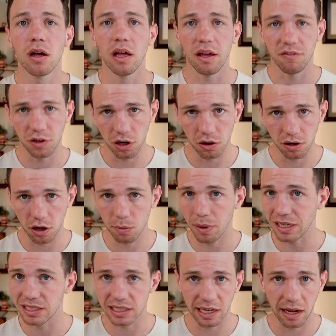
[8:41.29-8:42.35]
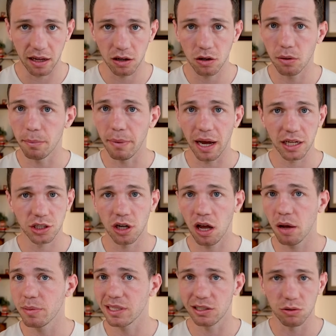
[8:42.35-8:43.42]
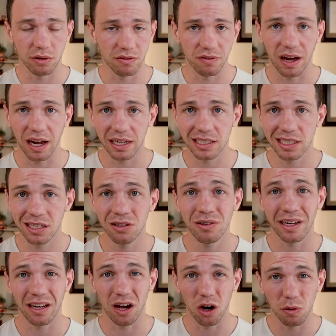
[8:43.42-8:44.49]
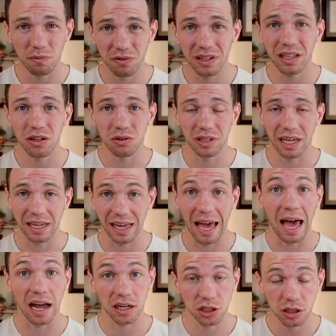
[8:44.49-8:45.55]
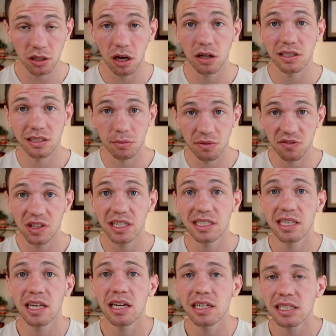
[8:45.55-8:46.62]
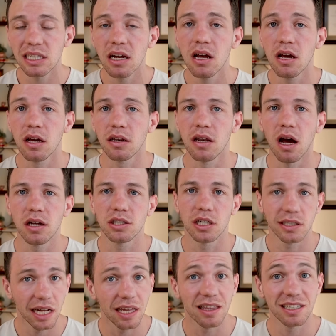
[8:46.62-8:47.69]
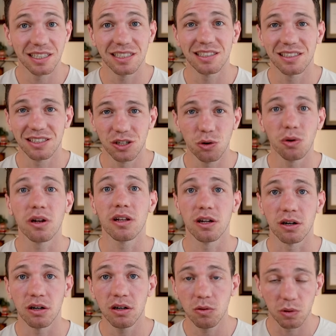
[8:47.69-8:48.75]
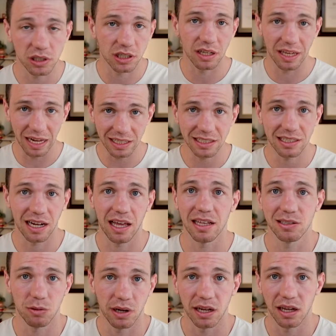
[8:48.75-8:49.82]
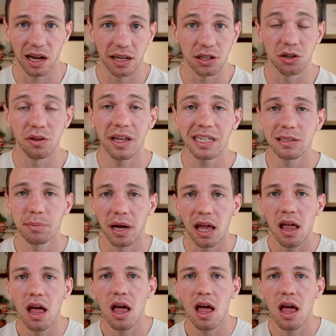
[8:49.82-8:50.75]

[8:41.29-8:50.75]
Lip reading: If you don't know my style, my job is to advise you and hopefully you take action on some of these things, not just, hey, this is cool to learn, which yes, that's why I do this, but